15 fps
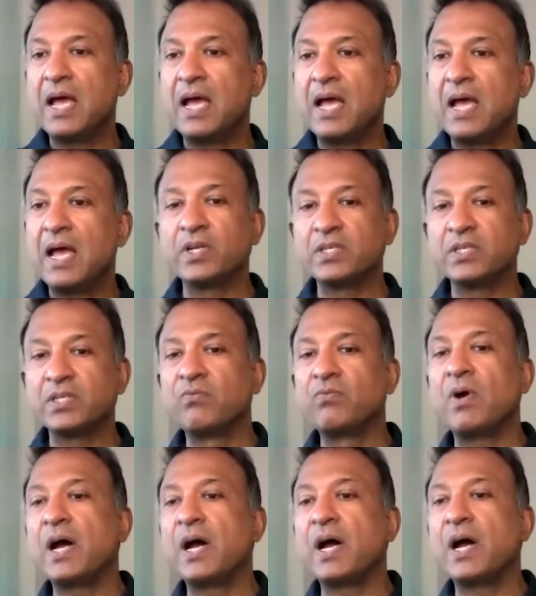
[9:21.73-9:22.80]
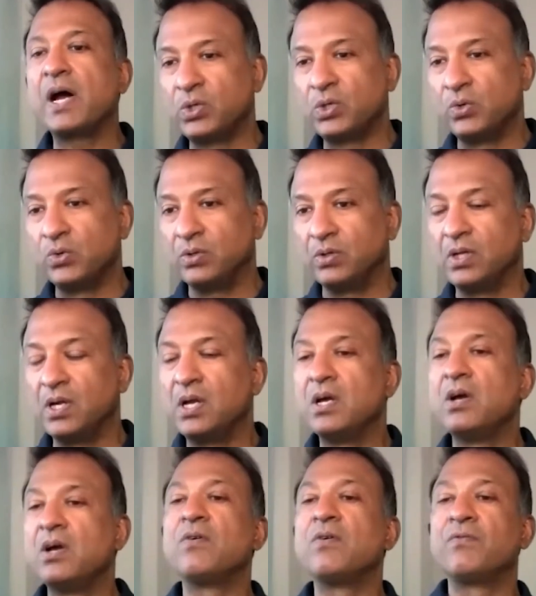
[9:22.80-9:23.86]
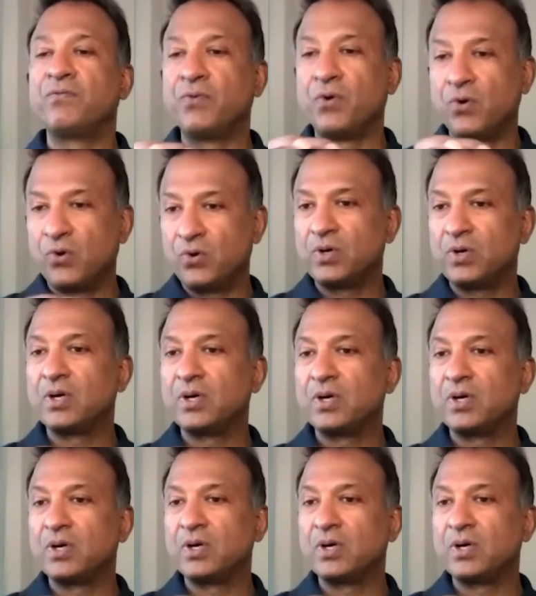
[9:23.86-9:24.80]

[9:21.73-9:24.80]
And what is the right tool for